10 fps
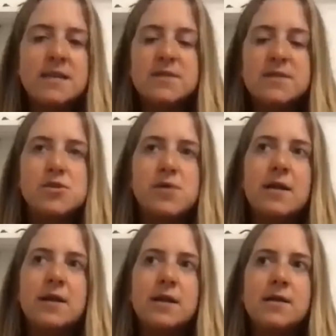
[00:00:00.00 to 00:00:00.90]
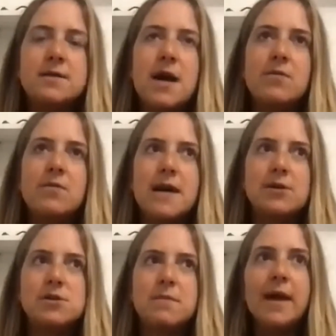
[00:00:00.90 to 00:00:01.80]
into spirituality because that was
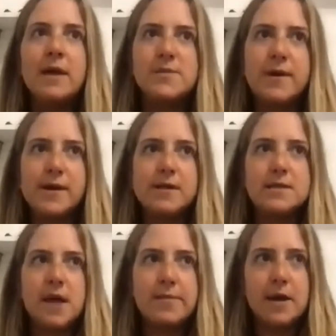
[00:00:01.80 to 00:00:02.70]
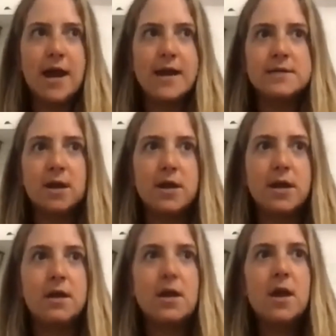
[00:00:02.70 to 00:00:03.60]
actually my experience i mean i
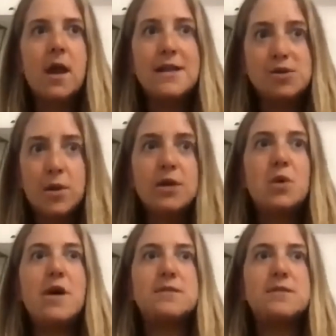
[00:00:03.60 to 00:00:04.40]
started in 2012 mm-hmm.